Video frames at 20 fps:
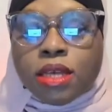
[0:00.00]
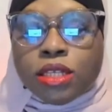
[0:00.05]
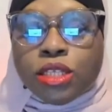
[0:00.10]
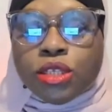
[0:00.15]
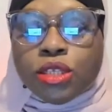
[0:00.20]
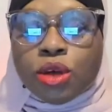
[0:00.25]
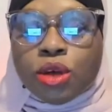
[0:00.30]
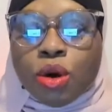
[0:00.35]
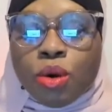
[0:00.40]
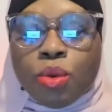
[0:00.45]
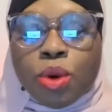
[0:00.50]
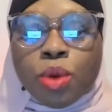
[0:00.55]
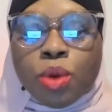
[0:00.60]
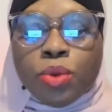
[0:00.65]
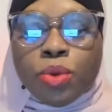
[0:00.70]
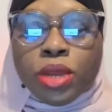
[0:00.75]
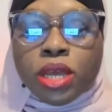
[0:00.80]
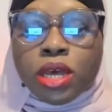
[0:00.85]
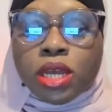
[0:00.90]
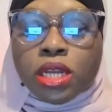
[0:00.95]
So
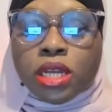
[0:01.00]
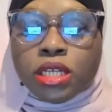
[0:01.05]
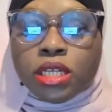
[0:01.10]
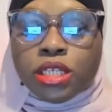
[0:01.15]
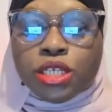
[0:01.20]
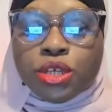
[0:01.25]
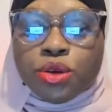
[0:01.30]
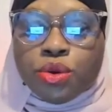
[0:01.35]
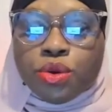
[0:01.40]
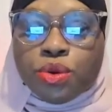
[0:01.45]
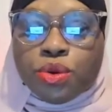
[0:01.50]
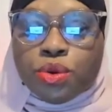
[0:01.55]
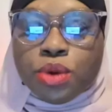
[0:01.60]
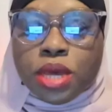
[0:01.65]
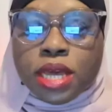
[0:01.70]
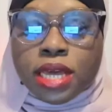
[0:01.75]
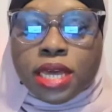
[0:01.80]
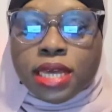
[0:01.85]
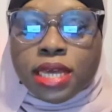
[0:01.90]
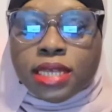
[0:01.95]
what we're going to
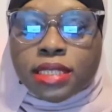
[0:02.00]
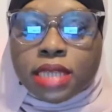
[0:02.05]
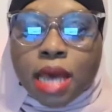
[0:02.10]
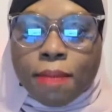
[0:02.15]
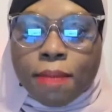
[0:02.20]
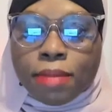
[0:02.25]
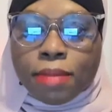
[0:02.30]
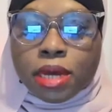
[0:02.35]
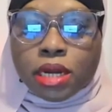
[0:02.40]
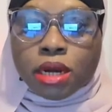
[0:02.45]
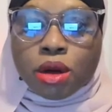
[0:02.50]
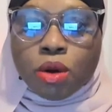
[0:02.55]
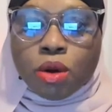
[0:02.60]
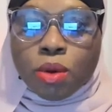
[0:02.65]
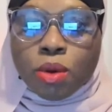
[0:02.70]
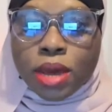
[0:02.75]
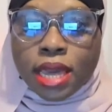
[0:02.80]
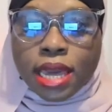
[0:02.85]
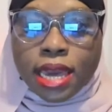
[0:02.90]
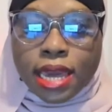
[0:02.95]
do is I'm going to
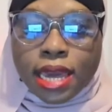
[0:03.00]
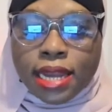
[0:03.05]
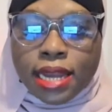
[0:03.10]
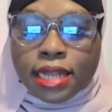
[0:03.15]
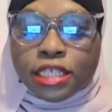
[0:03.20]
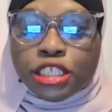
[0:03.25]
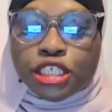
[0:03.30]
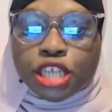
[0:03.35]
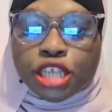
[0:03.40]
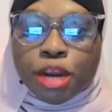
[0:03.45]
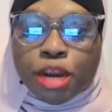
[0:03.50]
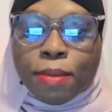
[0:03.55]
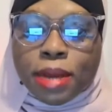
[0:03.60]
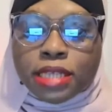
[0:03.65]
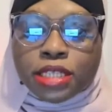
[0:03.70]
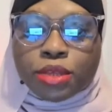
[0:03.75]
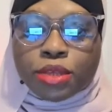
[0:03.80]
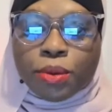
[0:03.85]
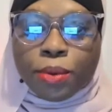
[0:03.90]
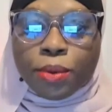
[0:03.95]
go ahead and share
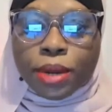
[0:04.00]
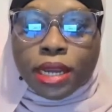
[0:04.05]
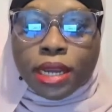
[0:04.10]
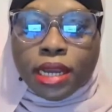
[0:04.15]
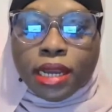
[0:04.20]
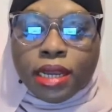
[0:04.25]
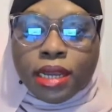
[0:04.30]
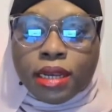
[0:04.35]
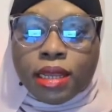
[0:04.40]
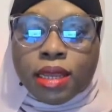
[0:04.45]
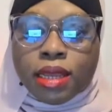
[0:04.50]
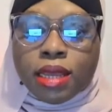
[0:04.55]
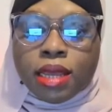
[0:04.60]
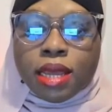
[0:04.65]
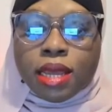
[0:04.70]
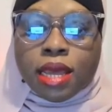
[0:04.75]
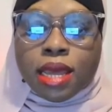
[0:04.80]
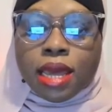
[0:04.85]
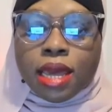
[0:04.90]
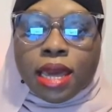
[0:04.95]
my screen,
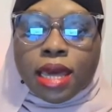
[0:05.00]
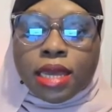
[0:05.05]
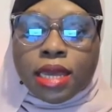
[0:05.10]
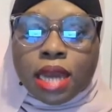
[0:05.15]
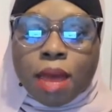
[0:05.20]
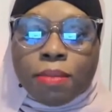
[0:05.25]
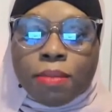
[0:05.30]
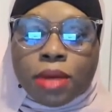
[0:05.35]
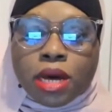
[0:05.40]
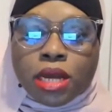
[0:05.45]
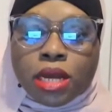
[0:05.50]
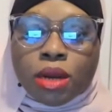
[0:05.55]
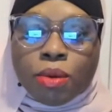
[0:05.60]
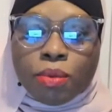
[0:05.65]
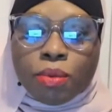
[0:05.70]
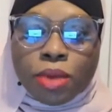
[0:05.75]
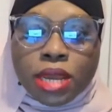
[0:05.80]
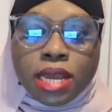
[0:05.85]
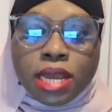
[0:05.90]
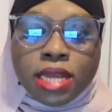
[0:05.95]
and I'm going to
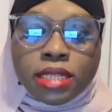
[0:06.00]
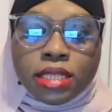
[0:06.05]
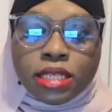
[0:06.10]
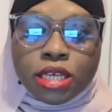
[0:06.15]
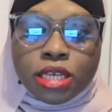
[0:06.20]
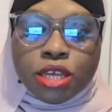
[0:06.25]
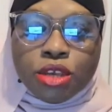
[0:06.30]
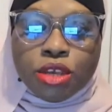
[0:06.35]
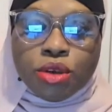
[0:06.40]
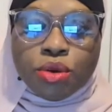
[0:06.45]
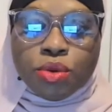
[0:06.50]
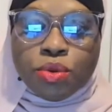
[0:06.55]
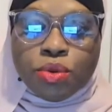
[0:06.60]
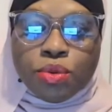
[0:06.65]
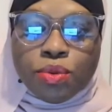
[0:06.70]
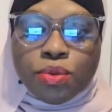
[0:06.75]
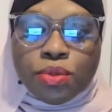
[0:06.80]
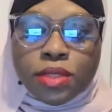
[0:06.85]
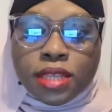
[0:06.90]
read to you.